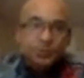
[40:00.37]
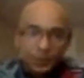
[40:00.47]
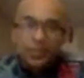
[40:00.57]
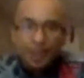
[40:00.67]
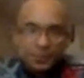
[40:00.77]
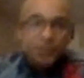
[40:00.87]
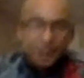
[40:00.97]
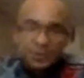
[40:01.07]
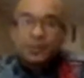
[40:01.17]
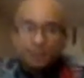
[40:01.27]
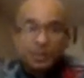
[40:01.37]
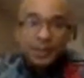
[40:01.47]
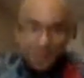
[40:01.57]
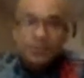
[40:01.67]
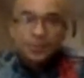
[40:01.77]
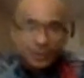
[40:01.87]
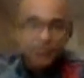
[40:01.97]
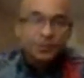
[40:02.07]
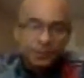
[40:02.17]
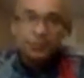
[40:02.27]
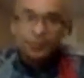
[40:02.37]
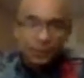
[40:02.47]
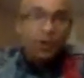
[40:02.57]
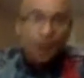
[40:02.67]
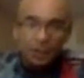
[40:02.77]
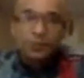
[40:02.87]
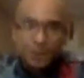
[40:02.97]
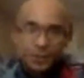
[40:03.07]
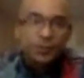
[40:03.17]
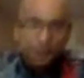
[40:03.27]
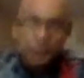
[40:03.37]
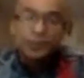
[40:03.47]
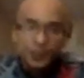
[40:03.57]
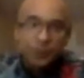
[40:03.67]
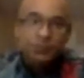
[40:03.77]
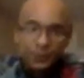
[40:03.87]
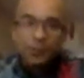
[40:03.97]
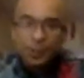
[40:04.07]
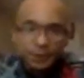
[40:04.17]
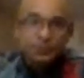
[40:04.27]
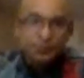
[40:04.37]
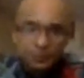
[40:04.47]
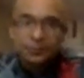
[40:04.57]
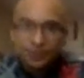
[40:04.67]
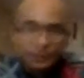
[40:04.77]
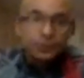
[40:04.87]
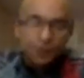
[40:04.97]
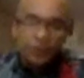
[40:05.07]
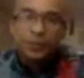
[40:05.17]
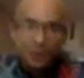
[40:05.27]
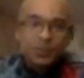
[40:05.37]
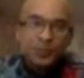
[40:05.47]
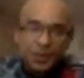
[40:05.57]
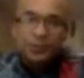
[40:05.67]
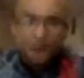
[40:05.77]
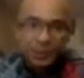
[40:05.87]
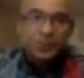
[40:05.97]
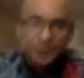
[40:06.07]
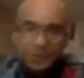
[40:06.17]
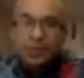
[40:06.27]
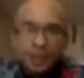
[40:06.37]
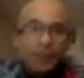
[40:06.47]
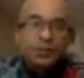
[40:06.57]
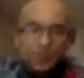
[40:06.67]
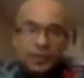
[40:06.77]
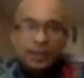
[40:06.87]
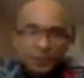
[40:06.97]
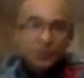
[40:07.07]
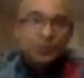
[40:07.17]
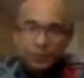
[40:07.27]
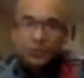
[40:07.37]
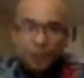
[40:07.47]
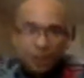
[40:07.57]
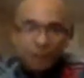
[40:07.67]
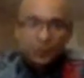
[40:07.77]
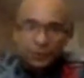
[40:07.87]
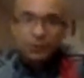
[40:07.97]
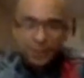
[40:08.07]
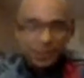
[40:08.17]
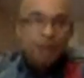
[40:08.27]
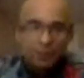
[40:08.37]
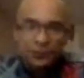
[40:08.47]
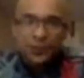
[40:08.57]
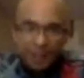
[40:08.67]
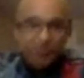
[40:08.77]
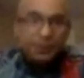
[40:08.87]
or an object that's placed on your skull, a tuning fork, or even a speaker that's just strapped to your jawbone or the top of your head.